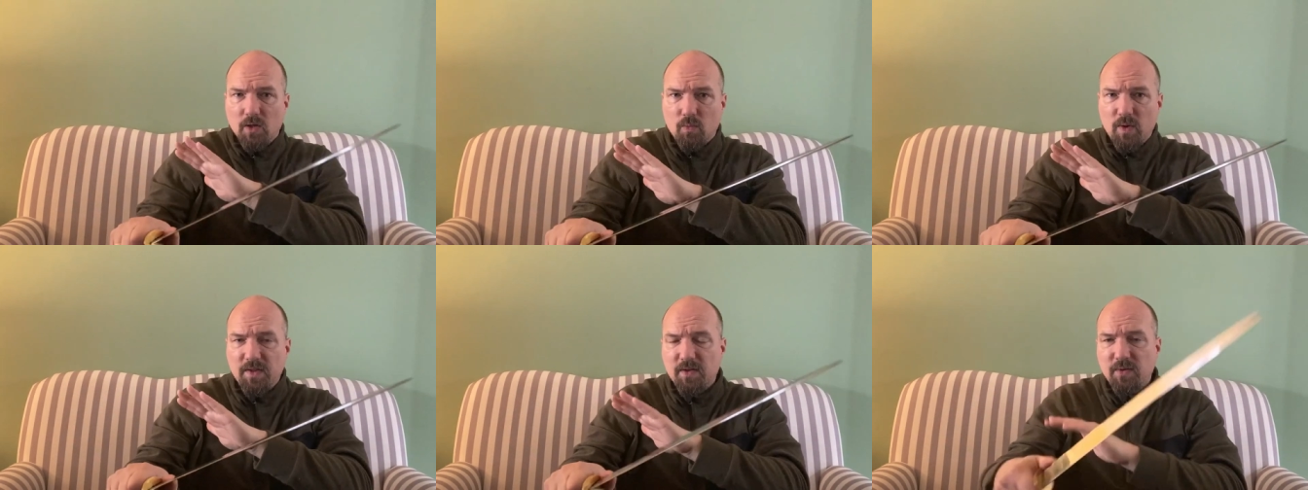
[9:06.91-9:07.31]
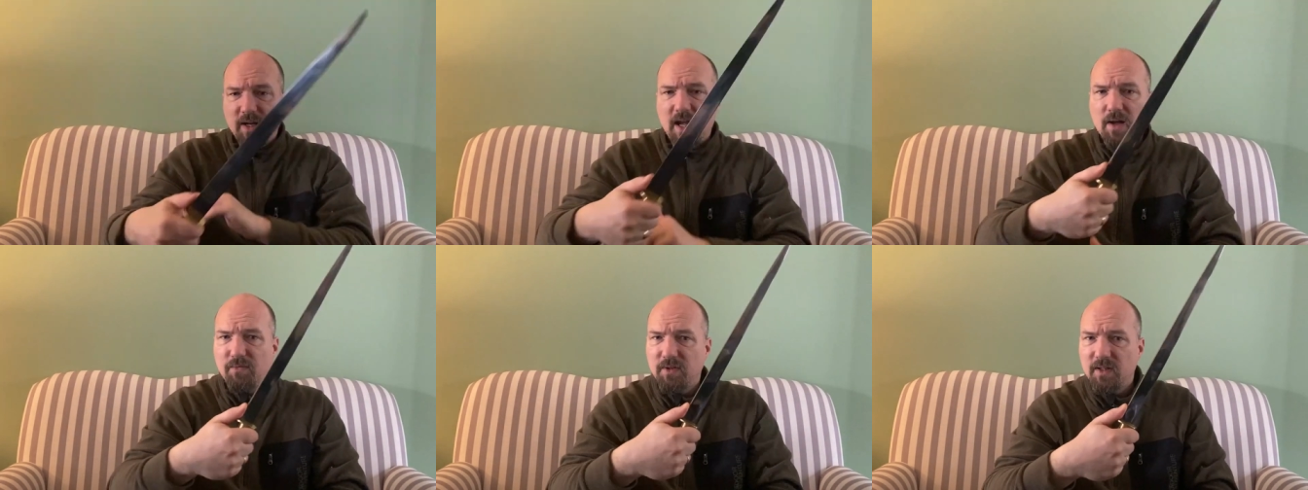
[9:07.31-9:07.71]
whether
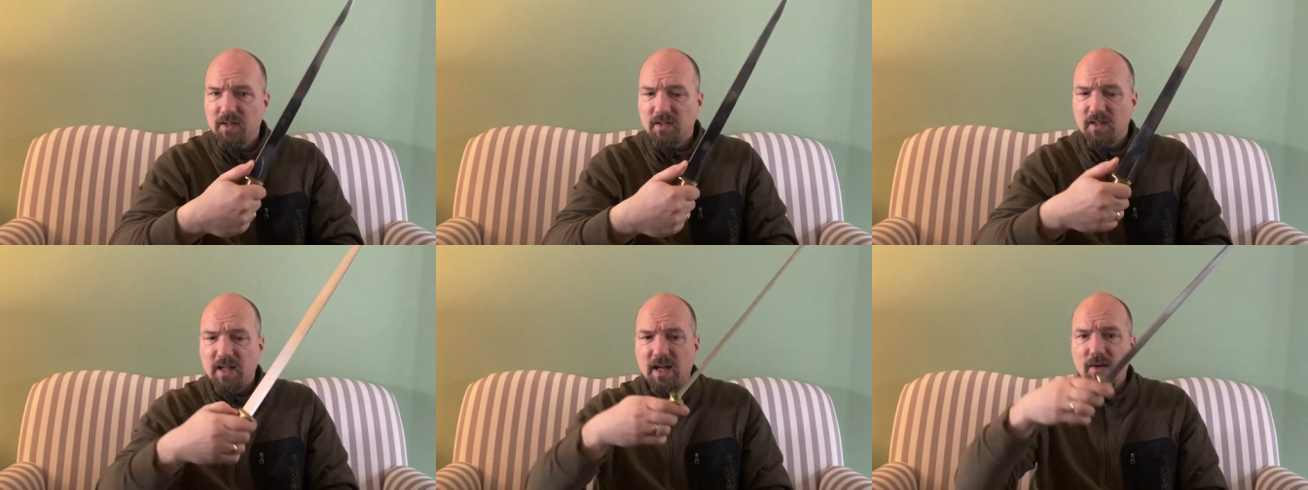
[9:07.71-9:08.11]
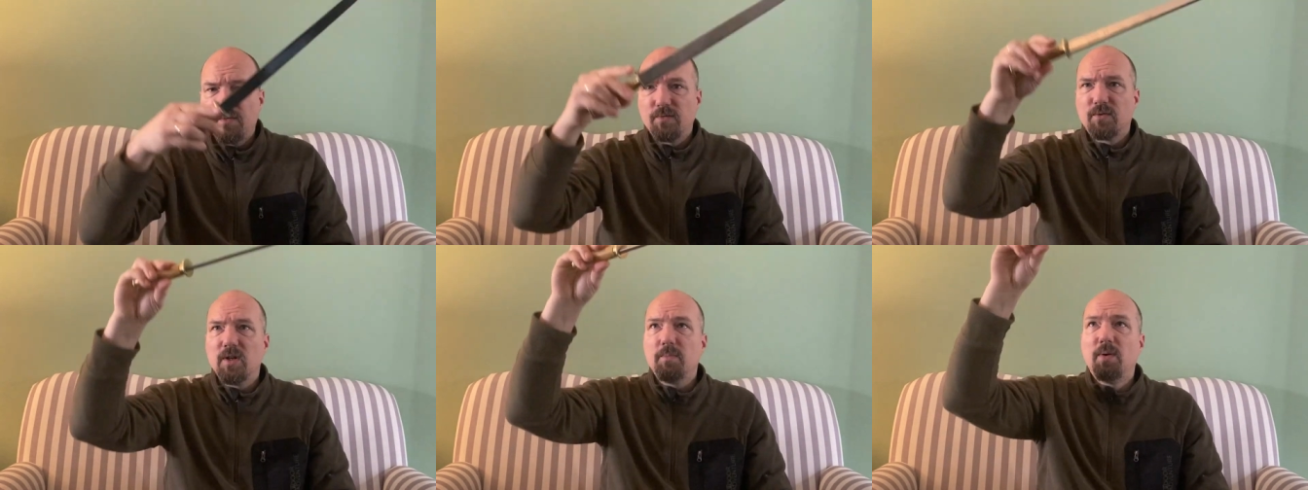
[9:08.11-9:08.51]
you have it in a
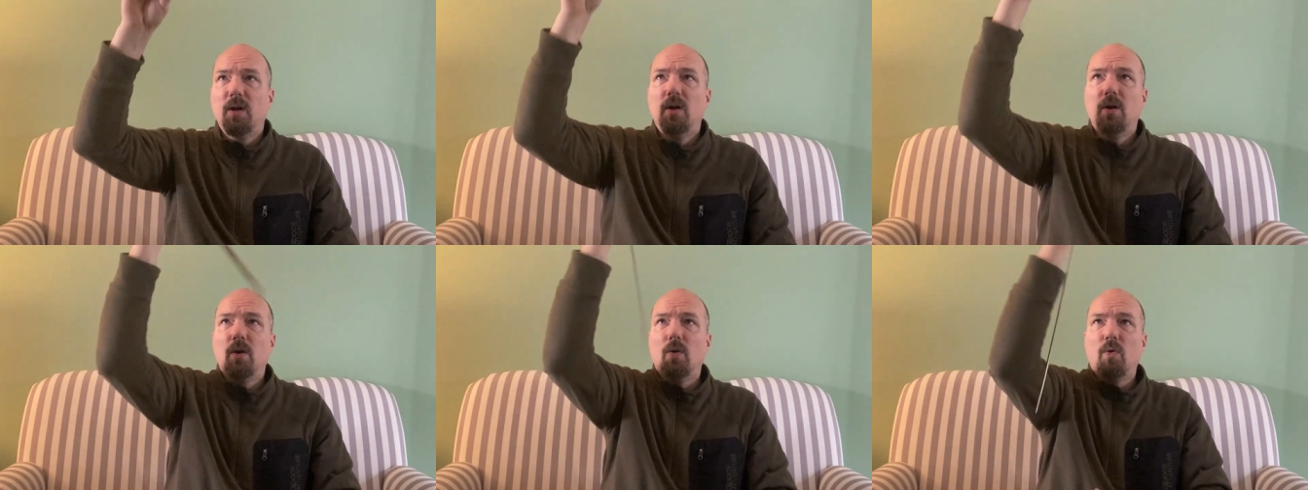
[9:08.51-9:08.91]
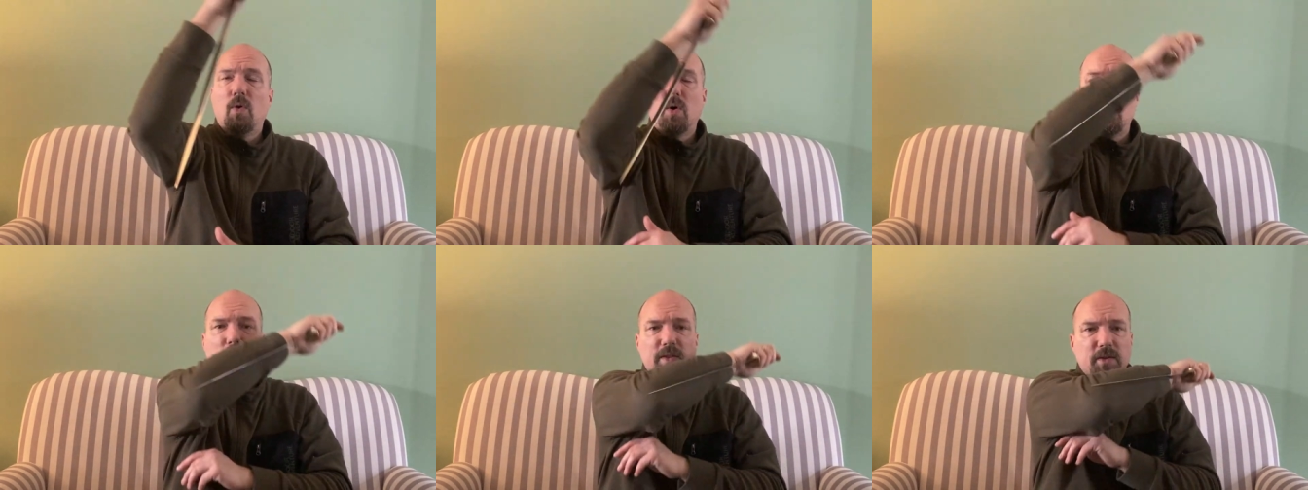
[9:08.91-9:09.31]
knife grip
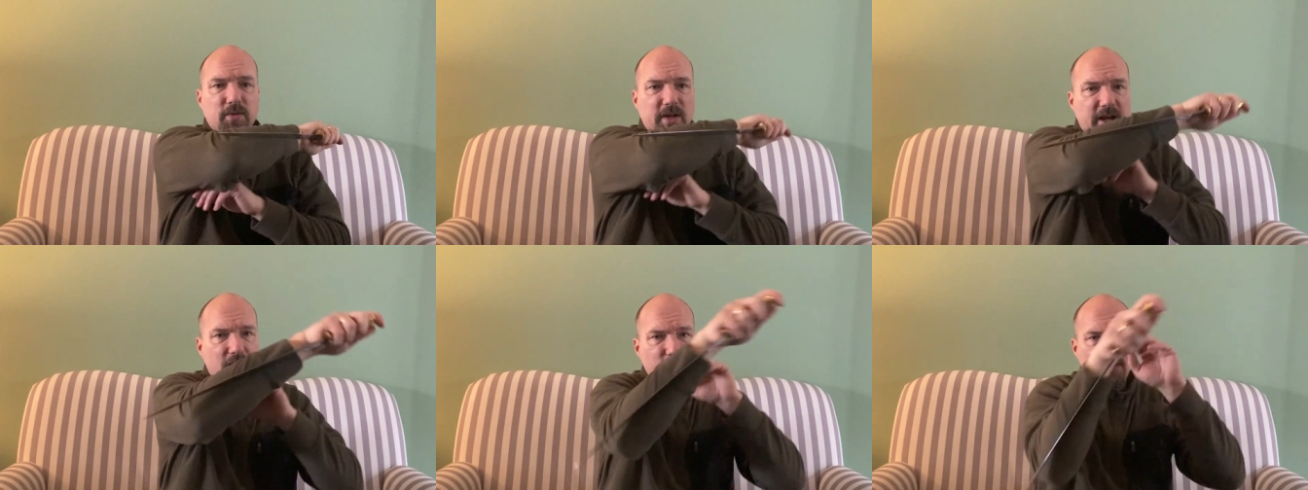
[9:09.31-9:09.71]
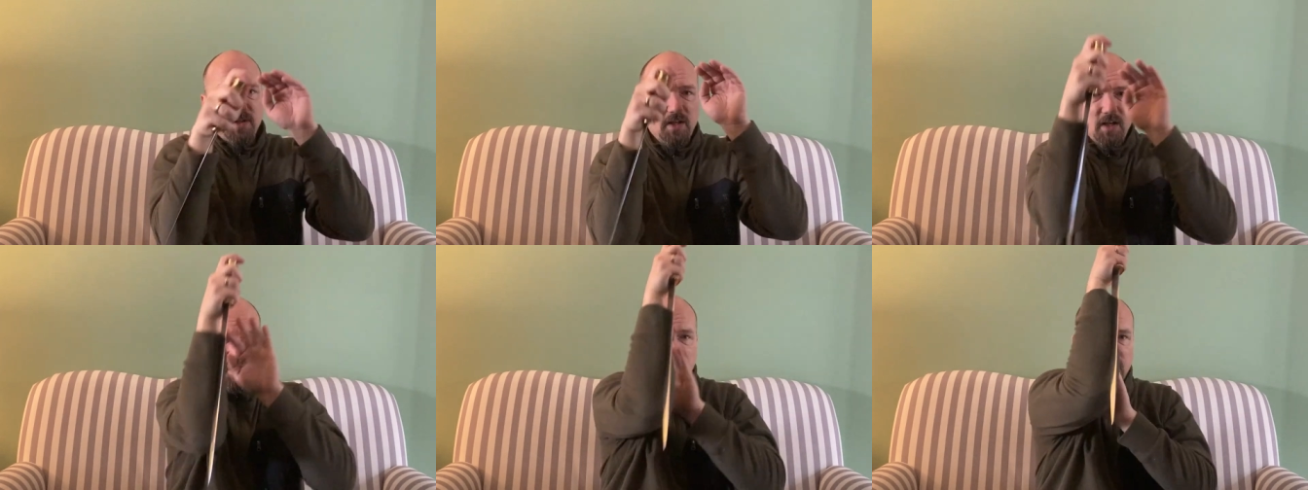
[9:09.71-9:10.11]
or whether you have
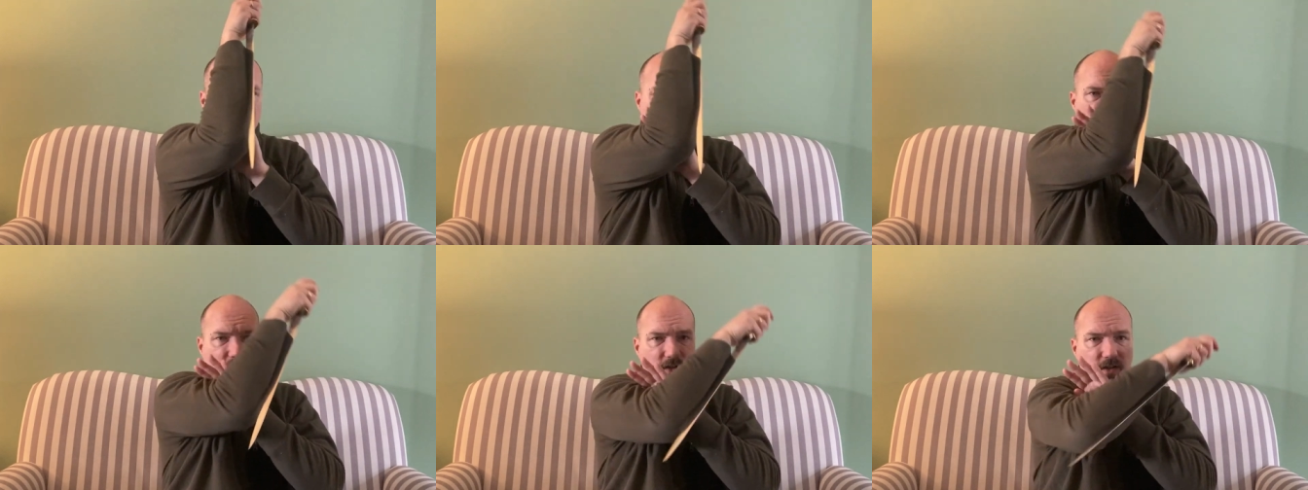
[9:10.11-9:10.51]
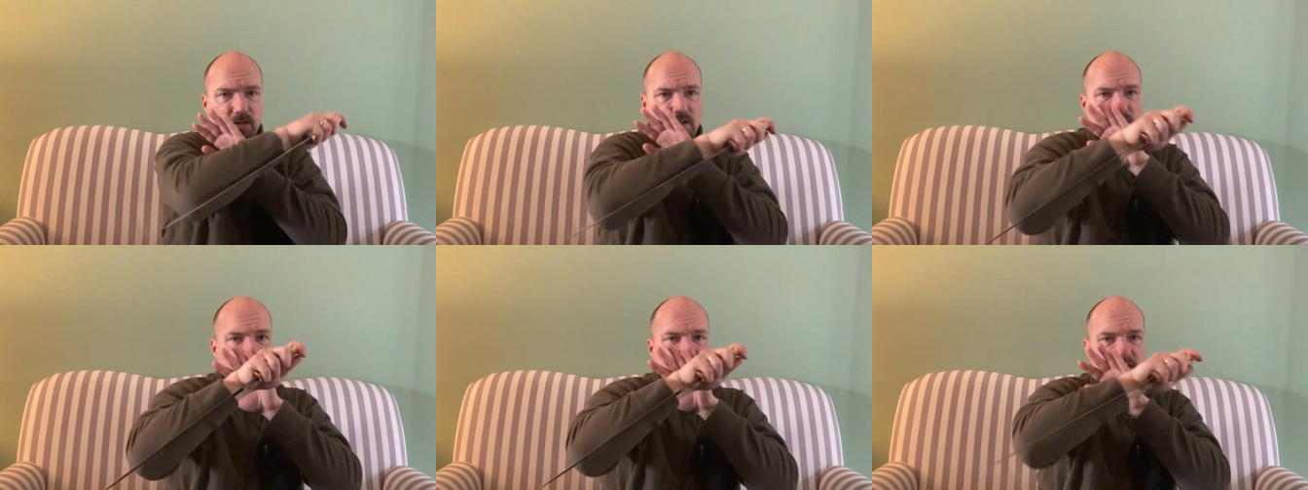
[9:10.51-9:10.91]
it in a
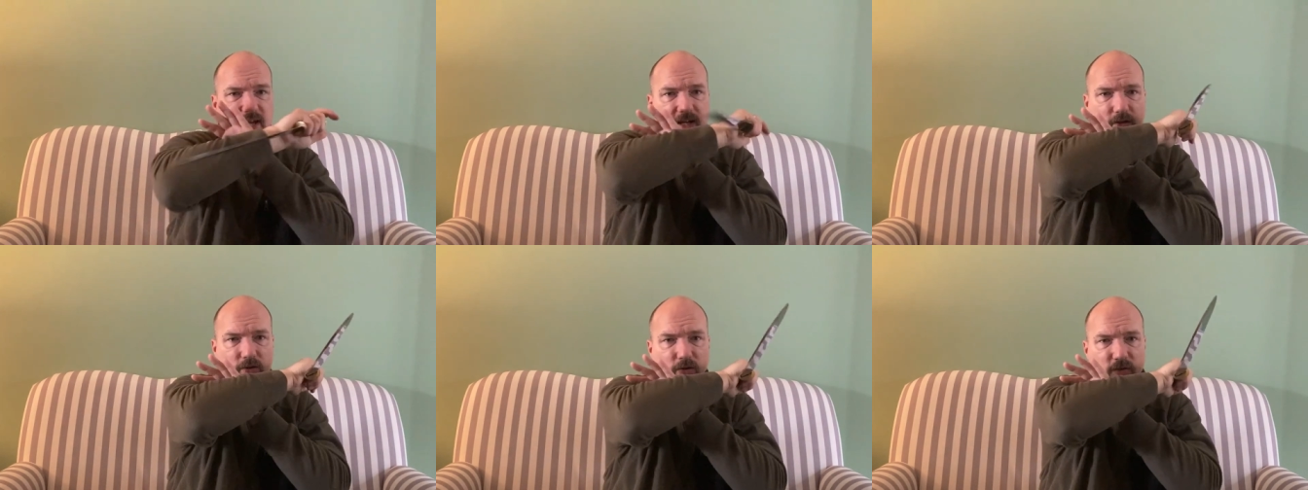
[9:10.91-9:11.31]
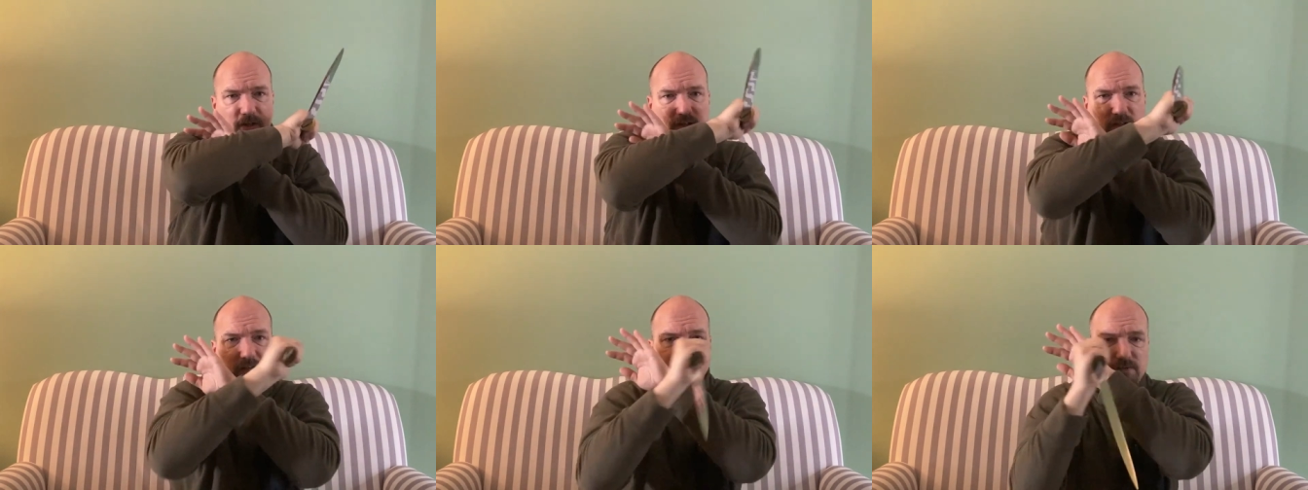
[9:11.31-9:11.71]
dagger or
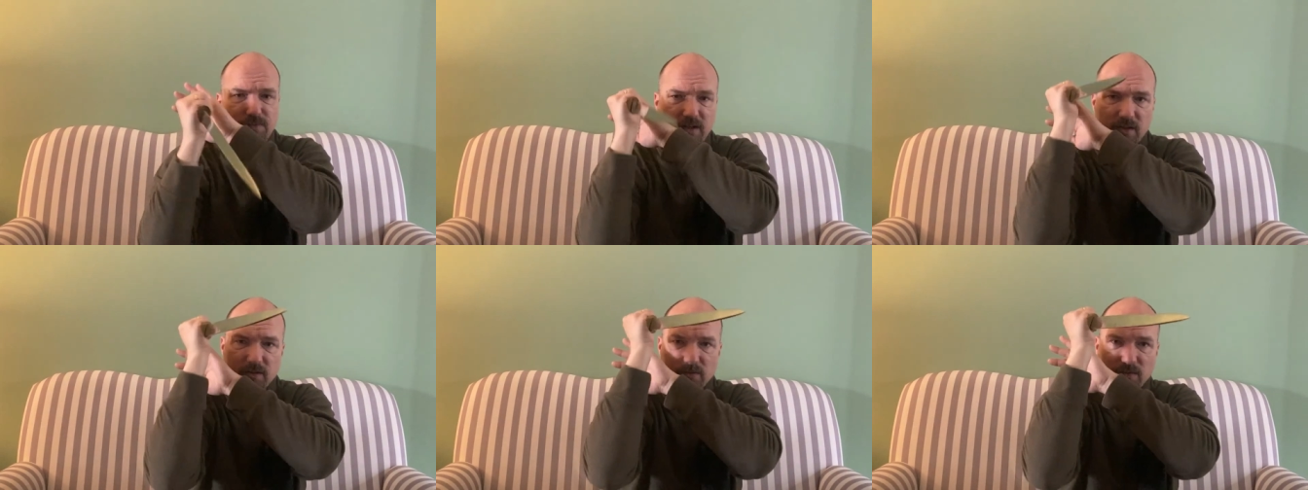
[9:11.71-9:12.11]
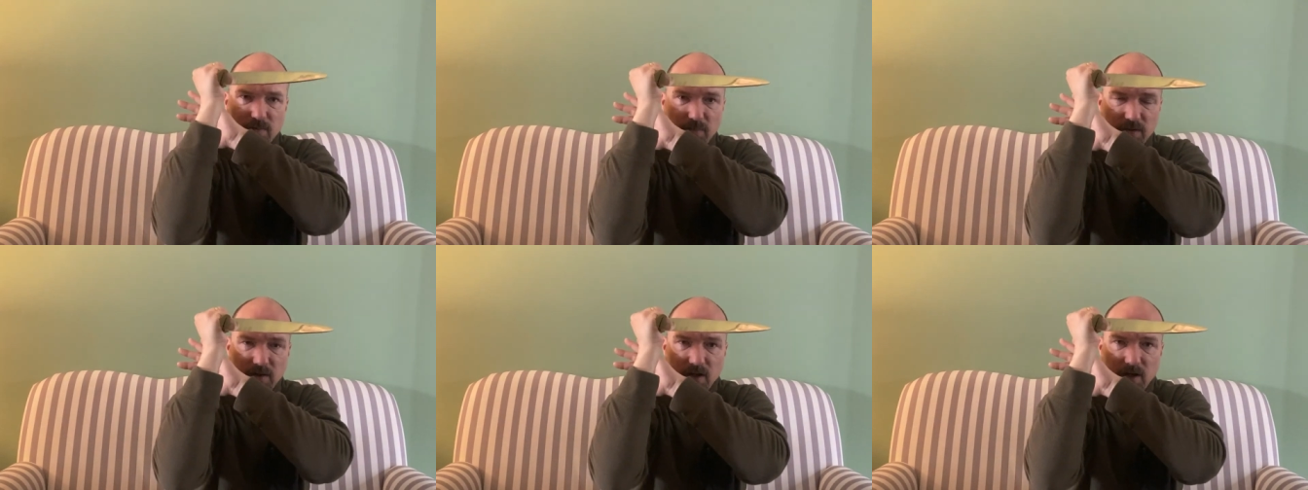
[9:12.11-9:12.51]
index finger
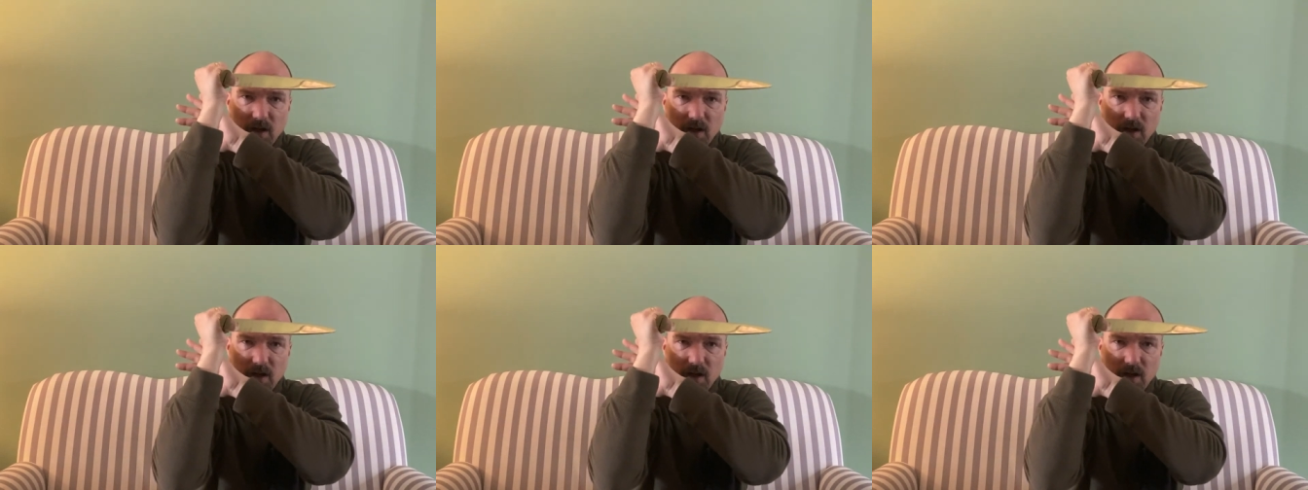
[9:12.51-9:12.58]
grip.